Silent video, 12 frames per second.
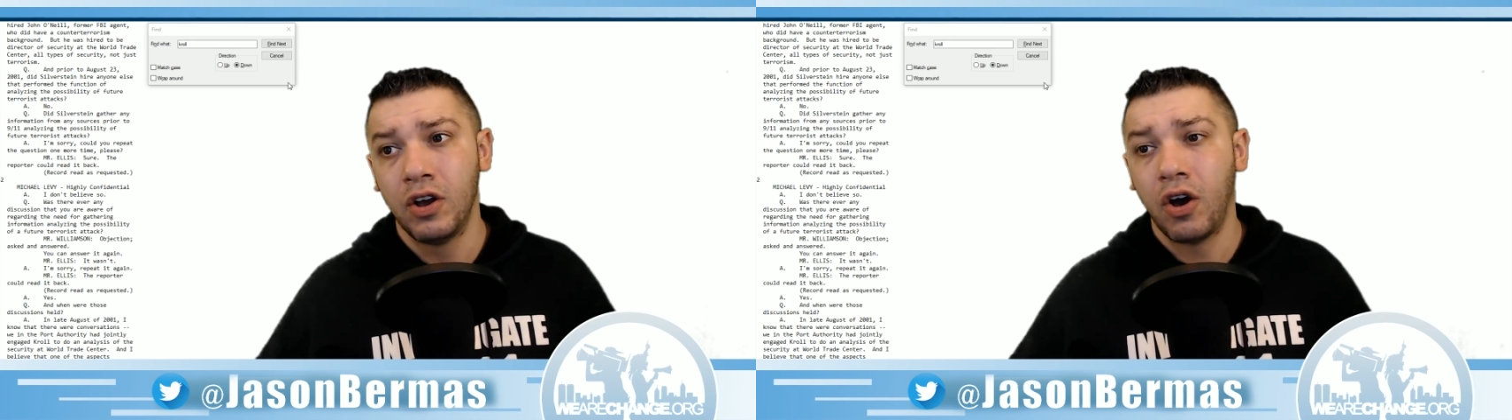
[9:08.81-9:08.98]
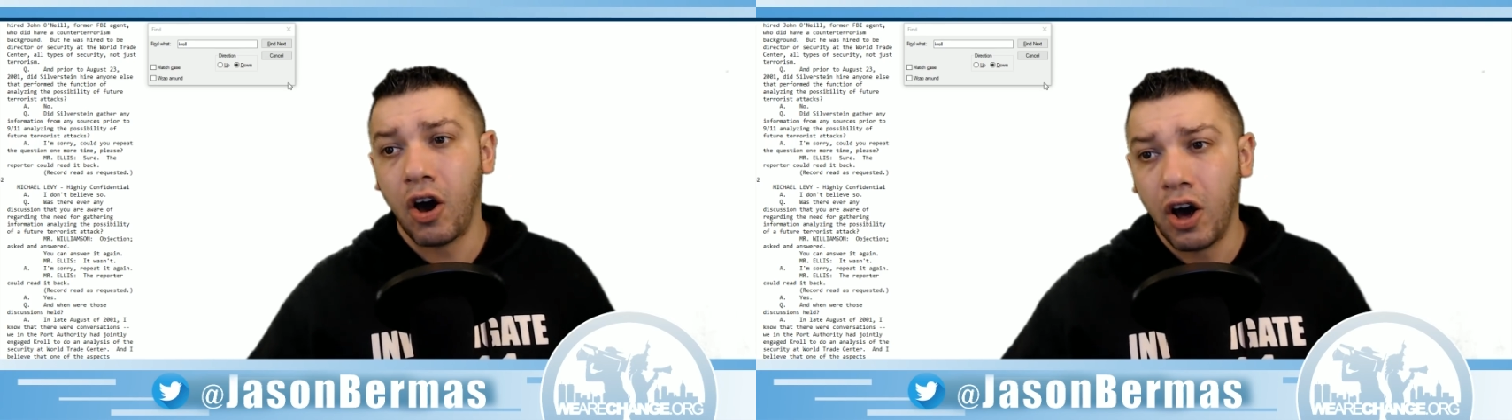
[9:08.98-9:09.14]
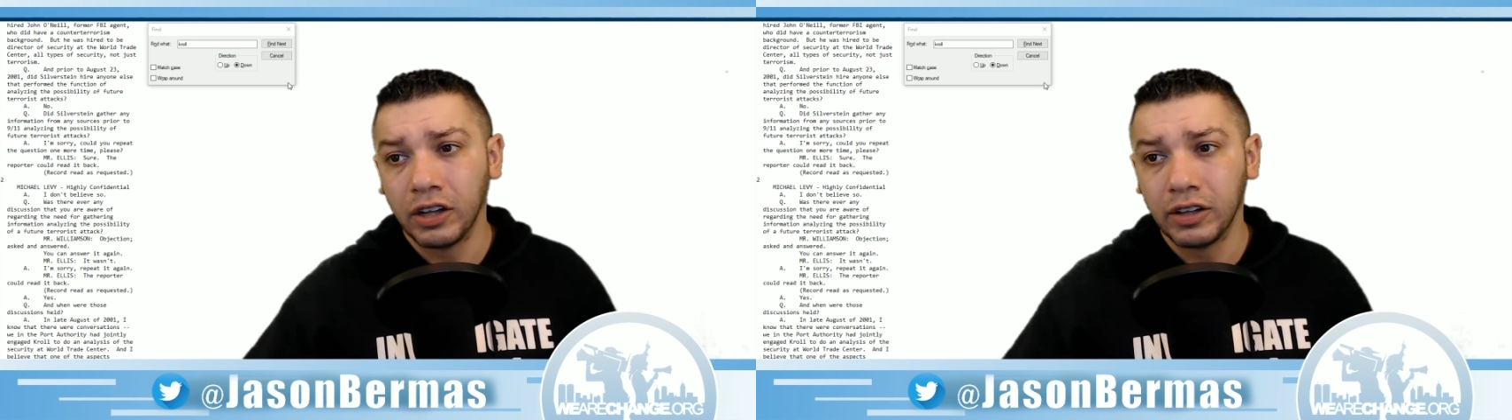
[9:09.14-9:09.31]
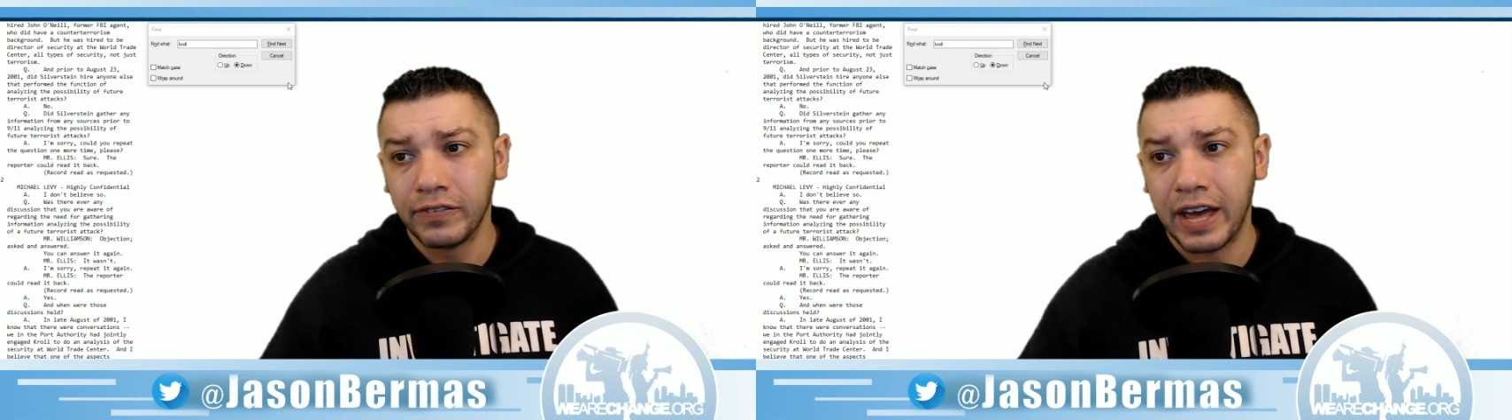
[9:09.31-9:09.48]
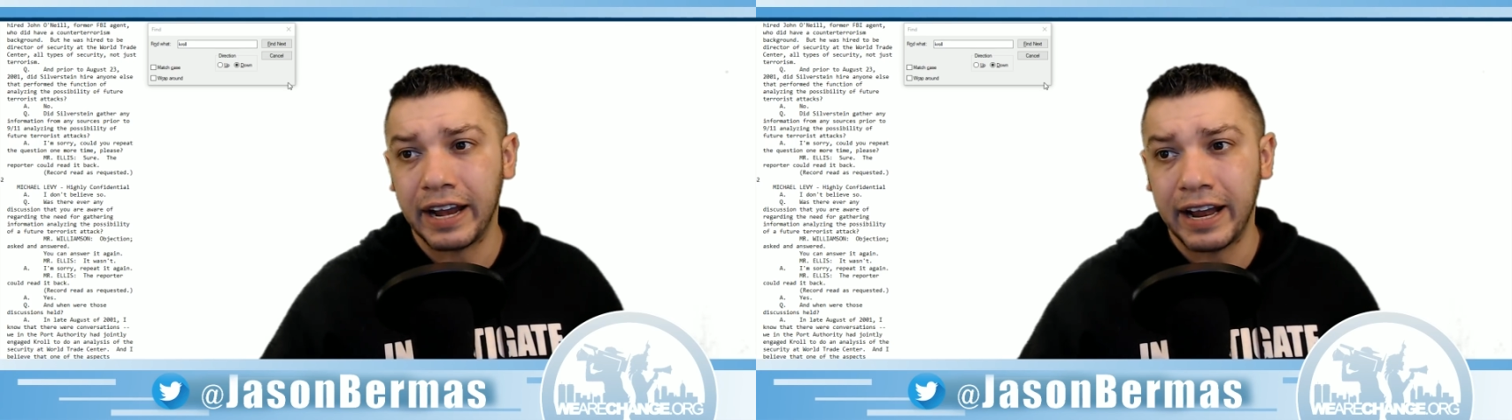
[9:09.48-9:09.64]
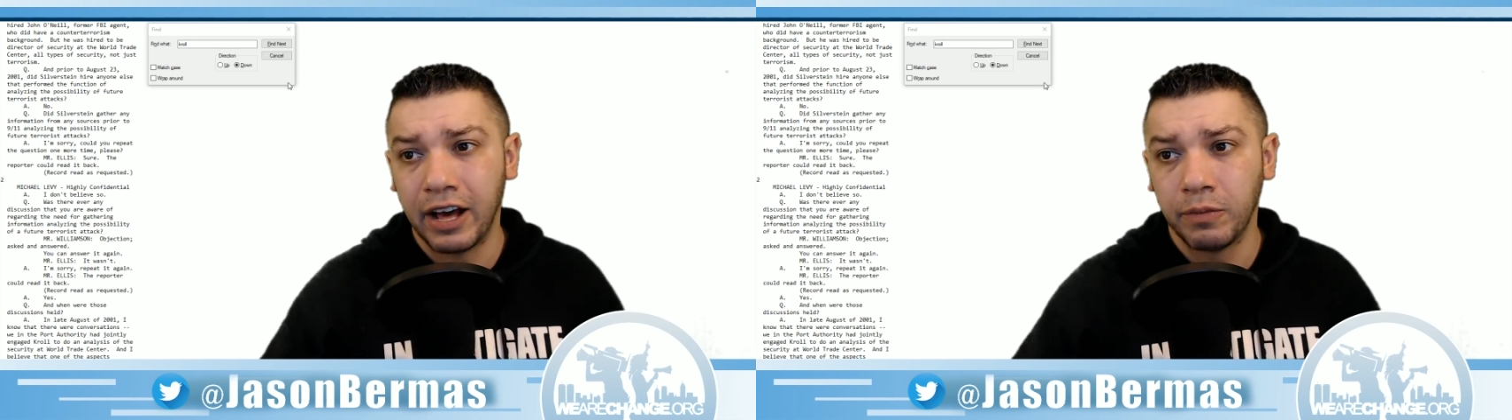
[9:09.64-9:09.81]
All of
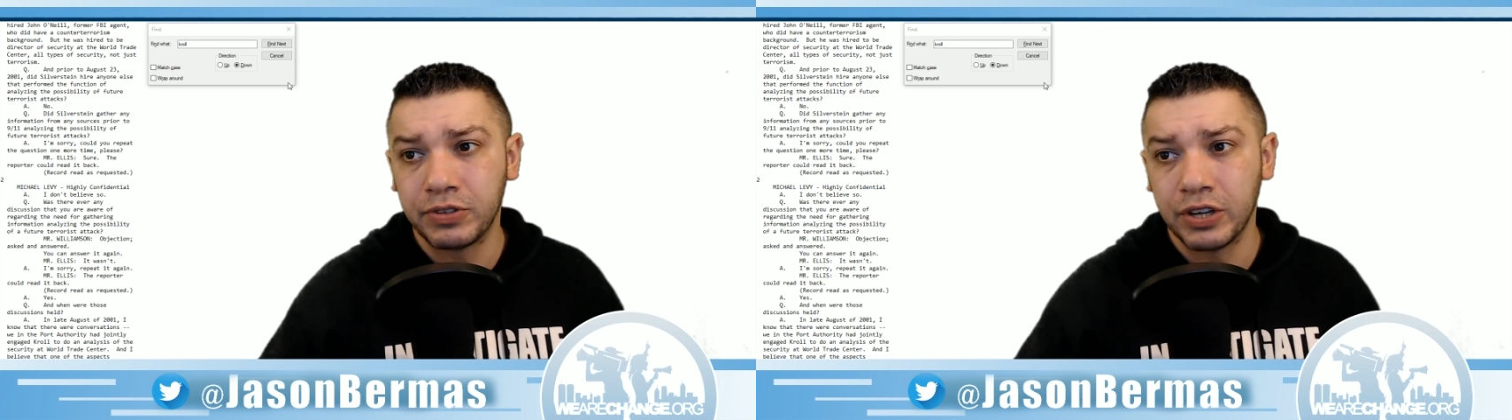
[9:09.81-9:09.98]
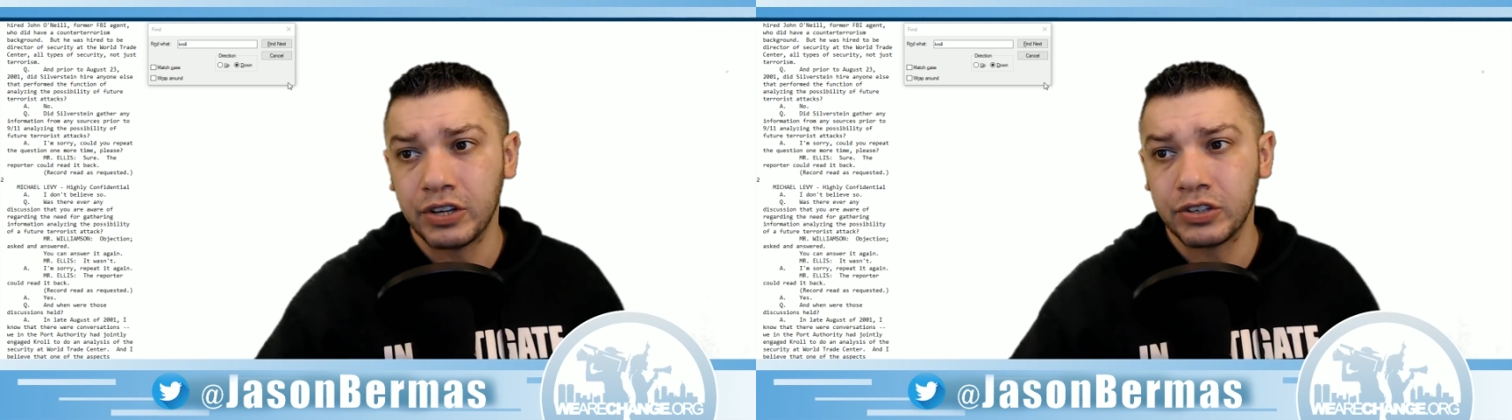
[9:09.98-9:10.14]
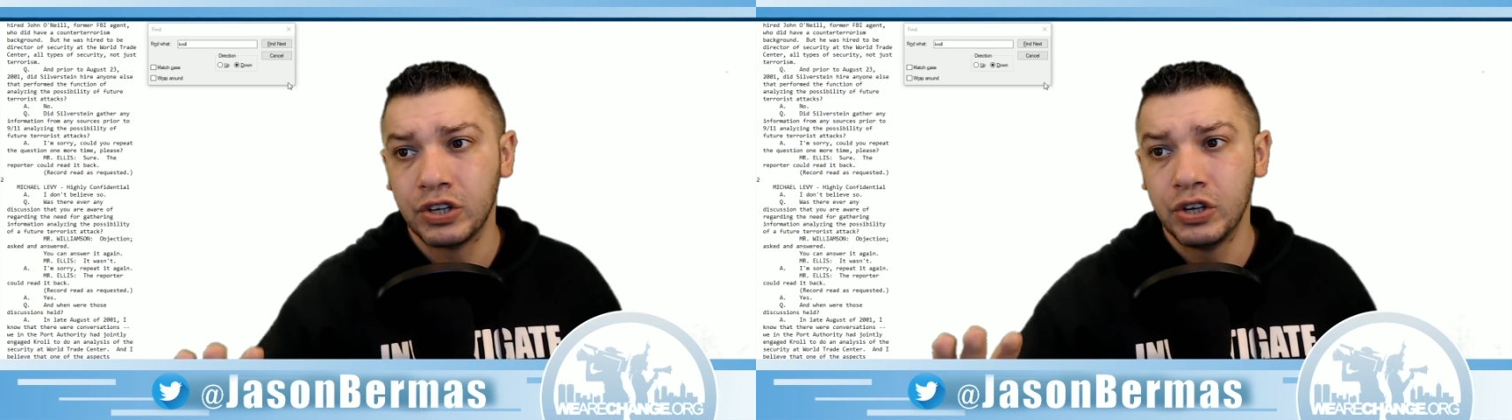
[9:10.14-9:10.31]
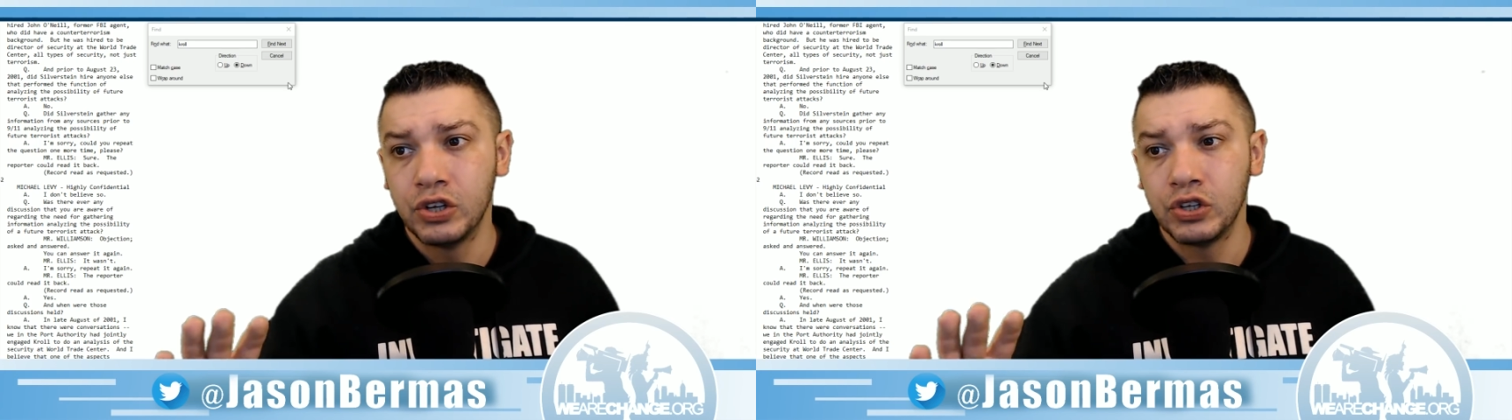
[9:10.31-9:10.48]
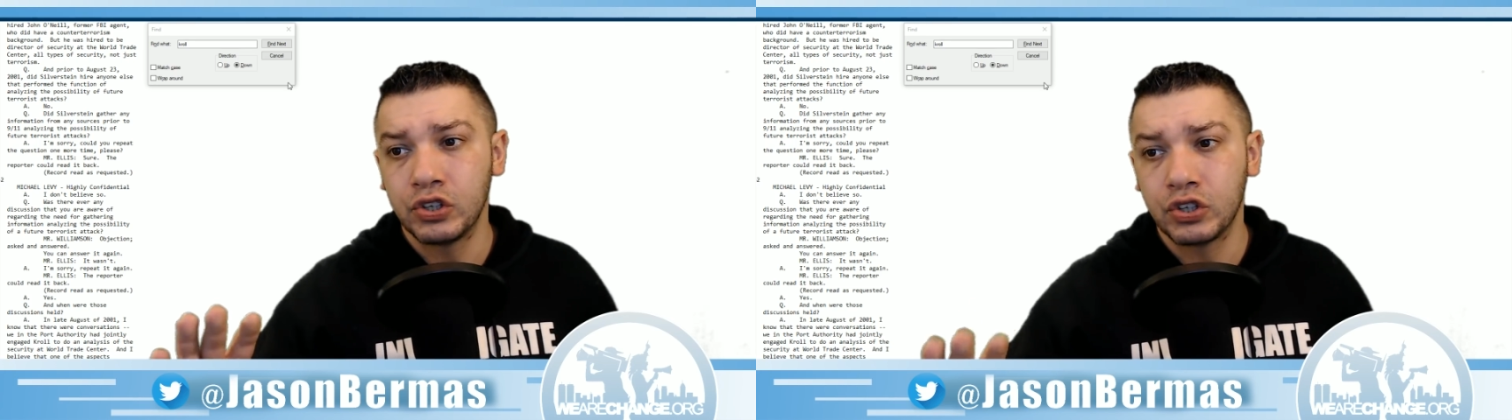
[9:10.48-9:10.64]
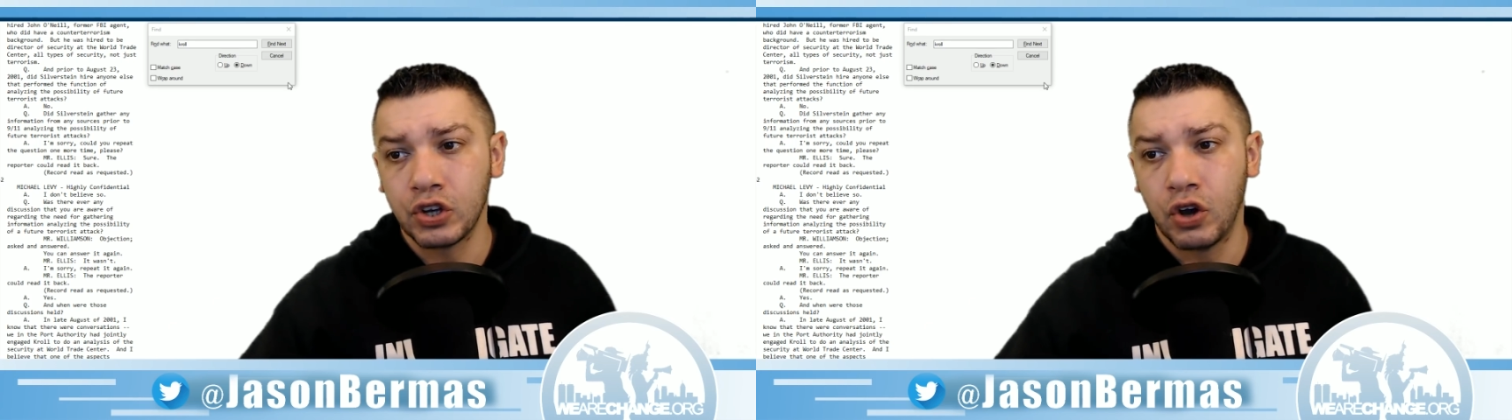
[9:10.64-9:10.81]
that helps us
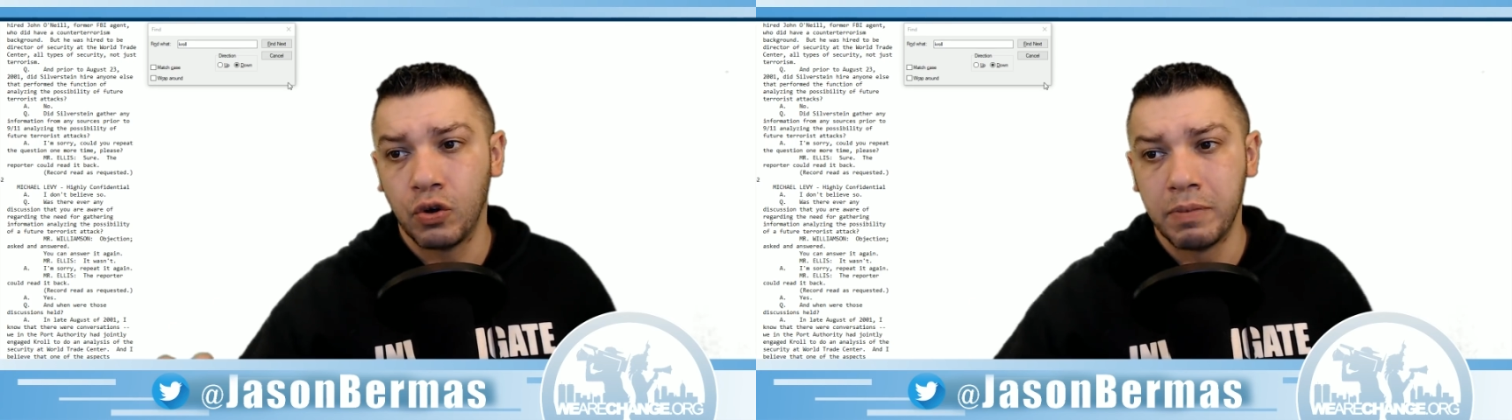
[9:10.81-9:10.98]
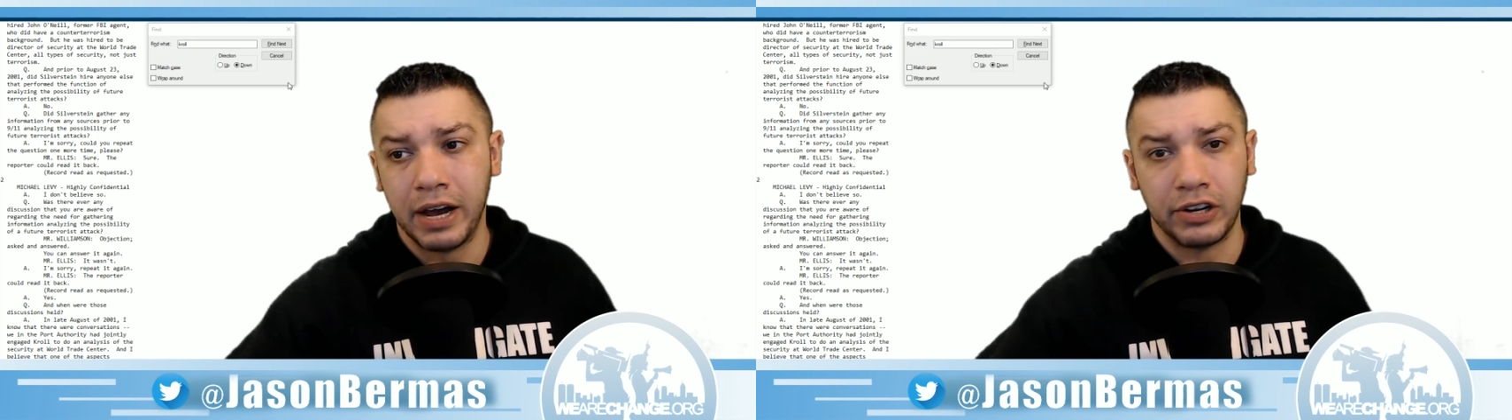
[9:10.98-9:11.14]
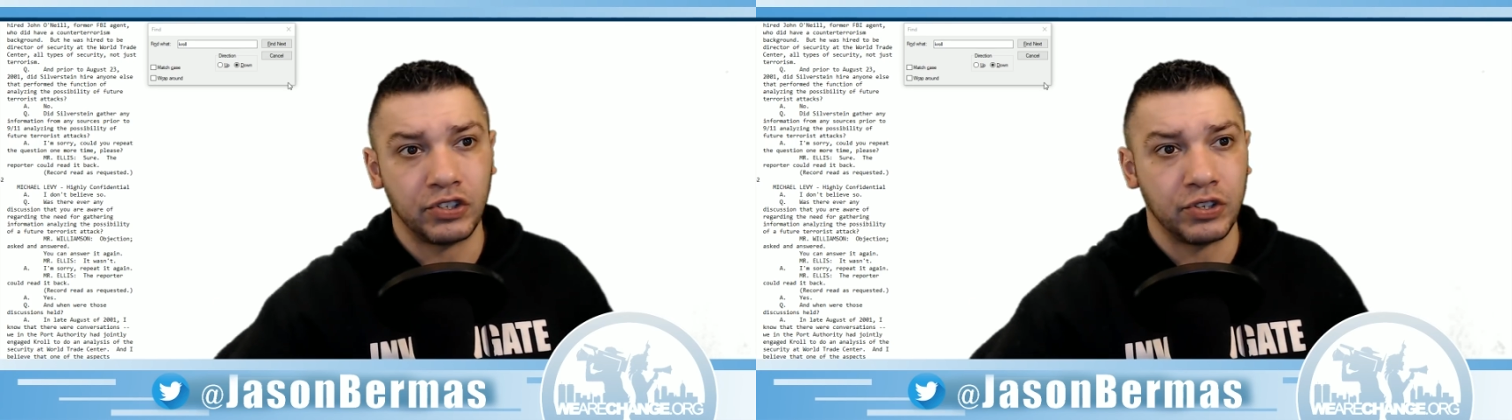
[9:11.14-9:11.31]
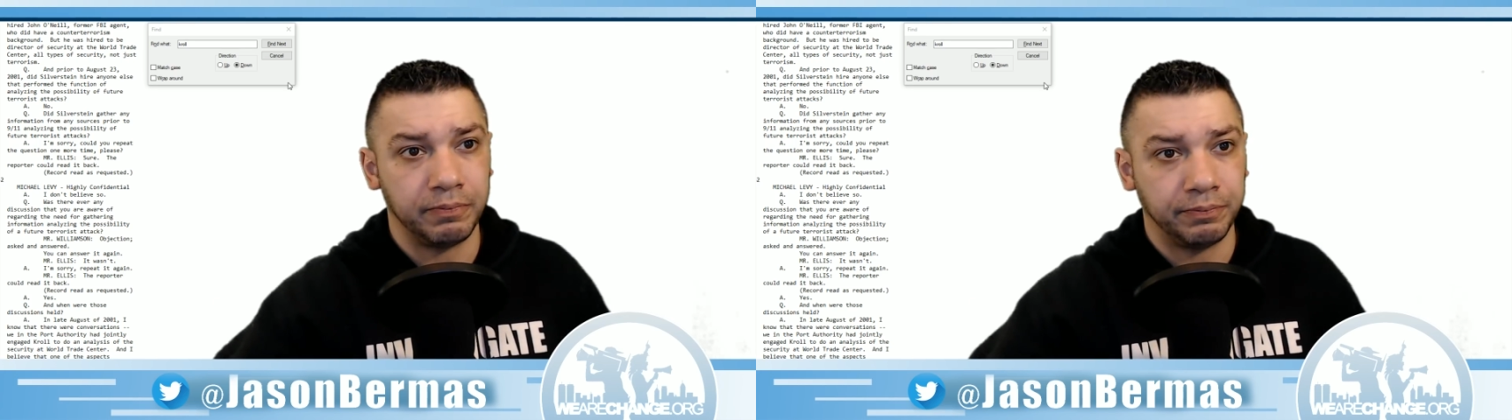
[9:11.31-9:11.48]
so much.